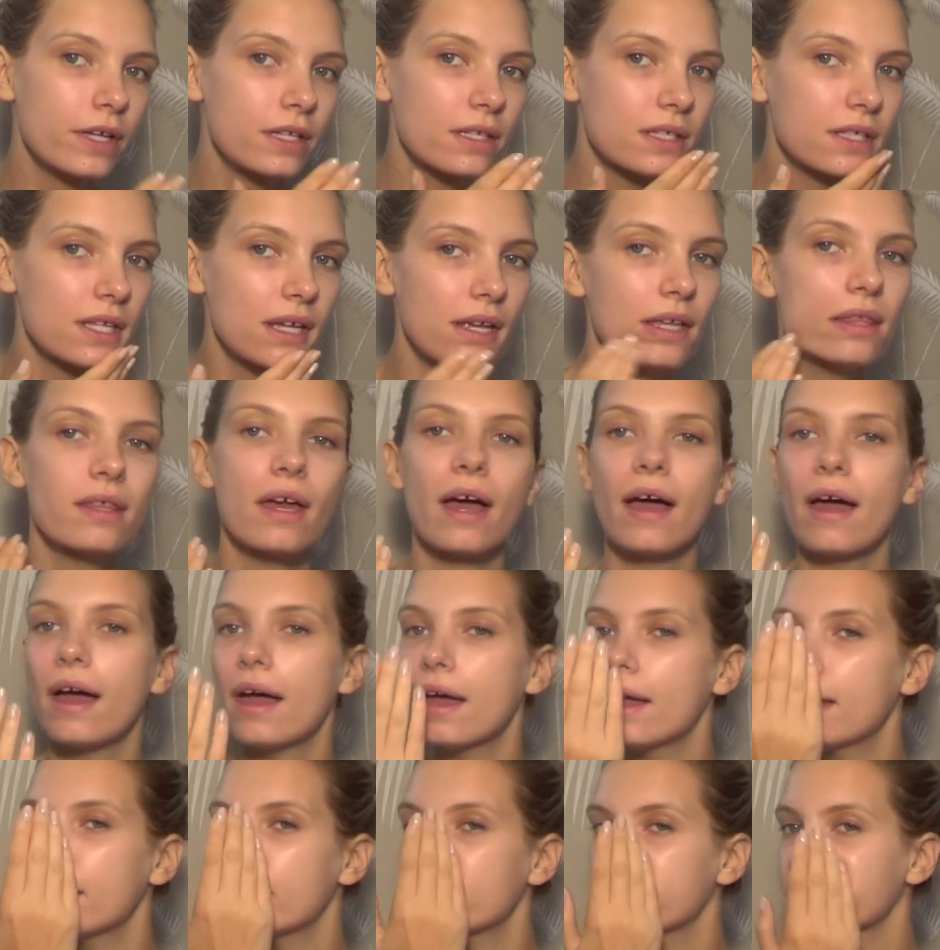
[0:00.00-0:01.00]
you can see
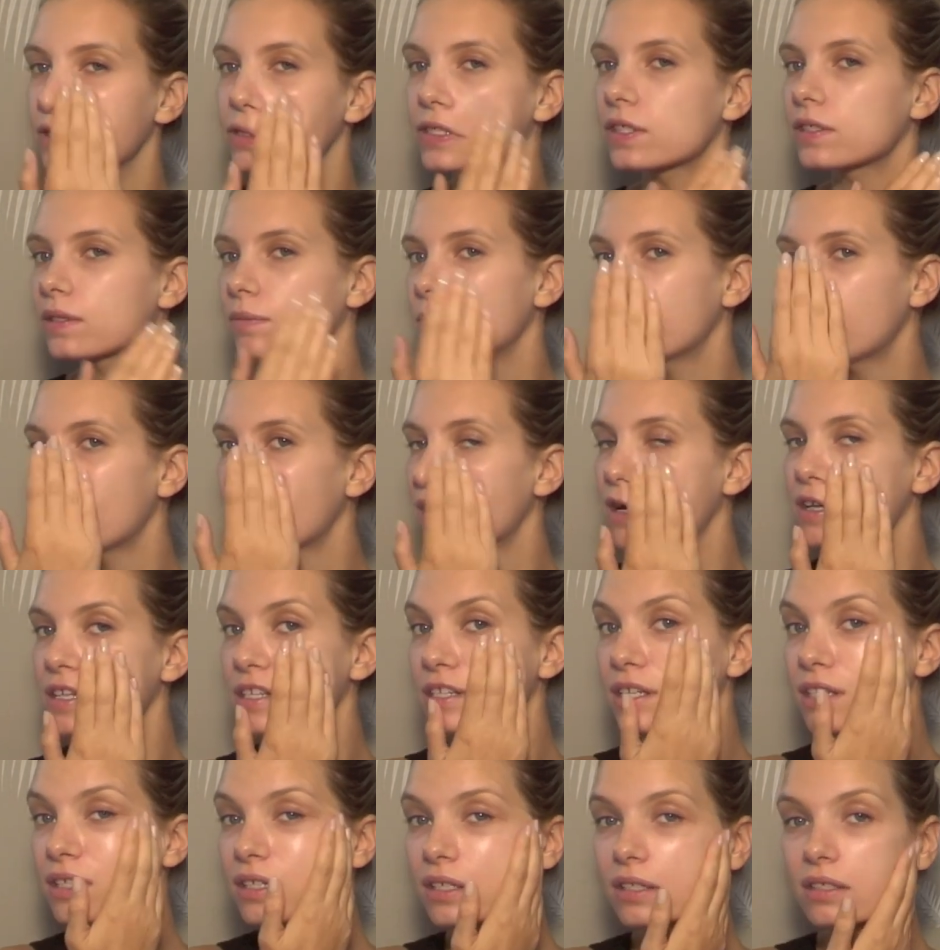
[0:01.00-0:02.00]
there, it's just
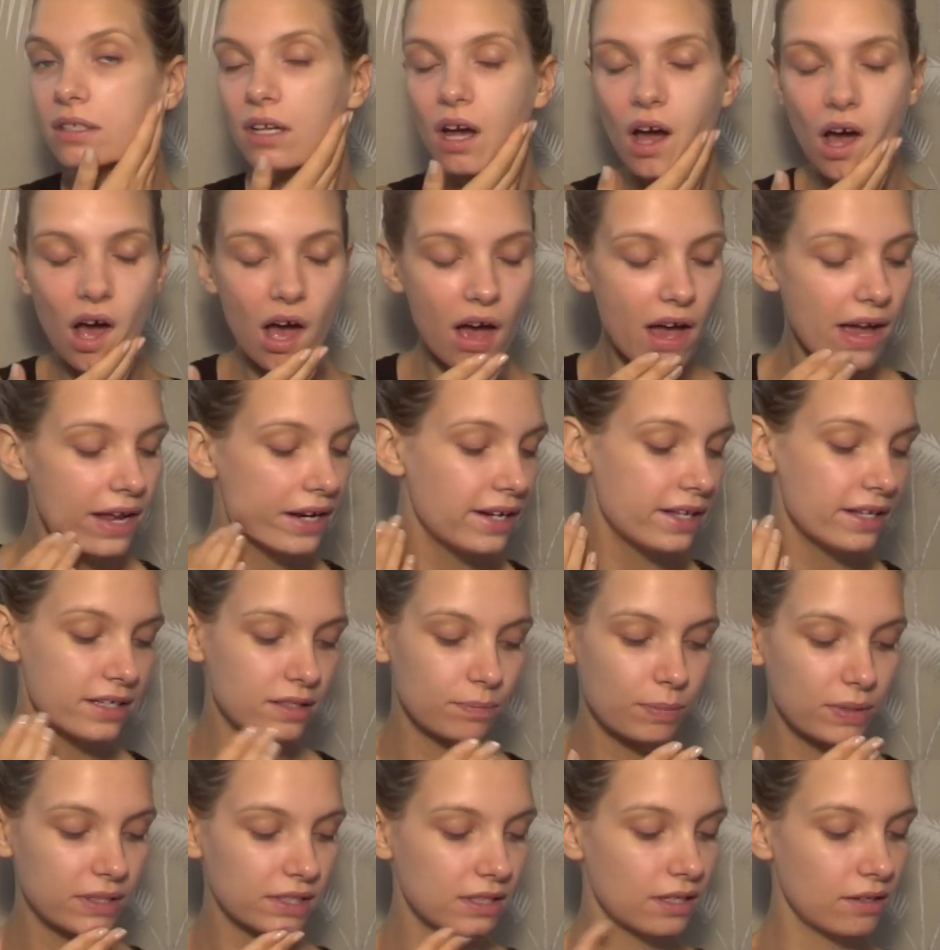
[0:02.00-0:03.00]
imparting the
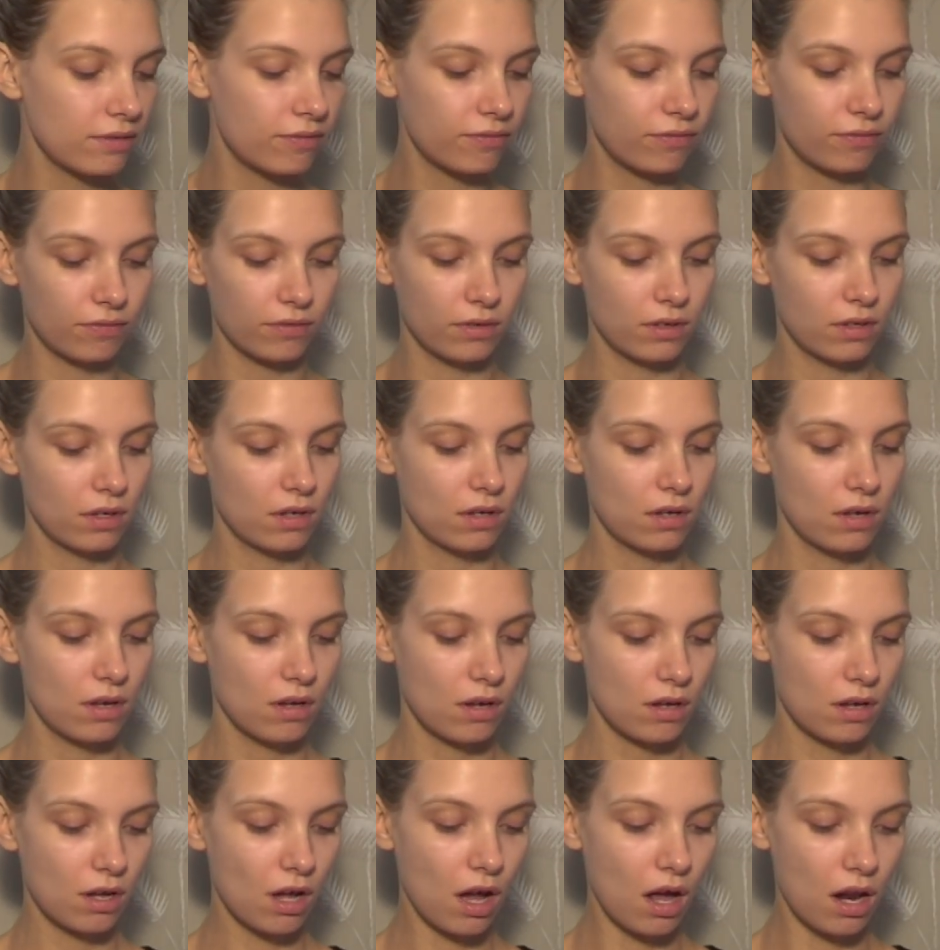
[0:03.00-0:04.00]
tiniest bit of
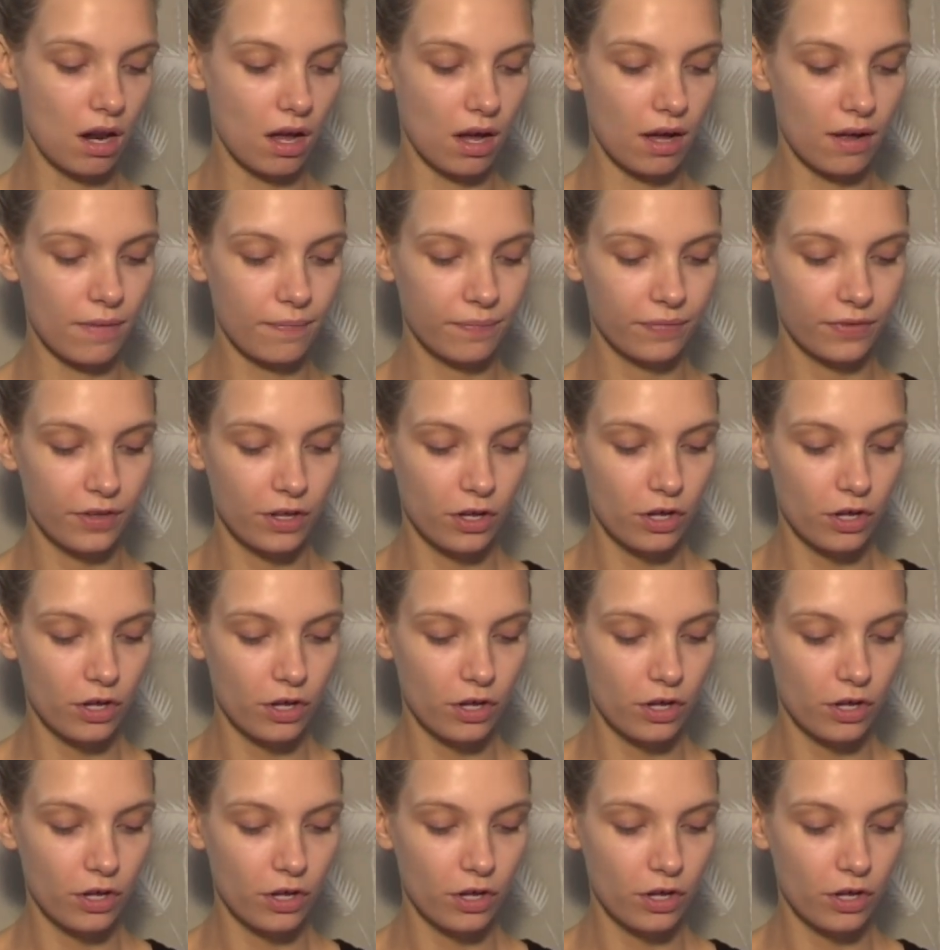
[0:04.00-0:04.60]
colour.